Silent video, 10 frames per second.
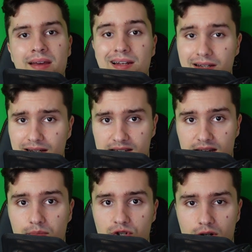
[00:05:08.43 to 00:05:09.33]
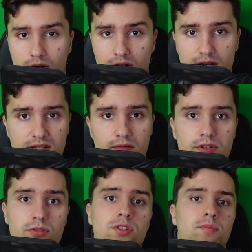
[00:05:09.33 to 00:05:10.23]
Little exception are custom
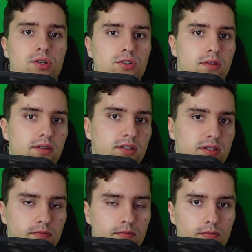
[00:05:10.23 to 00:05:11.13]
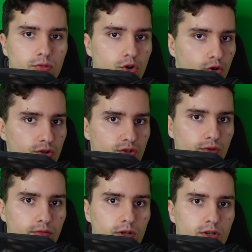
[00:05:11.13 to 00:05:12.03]
views, because in this course
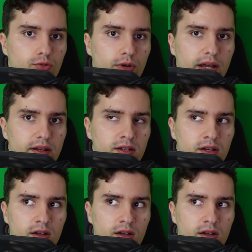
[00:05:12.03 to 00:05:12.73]
we will create,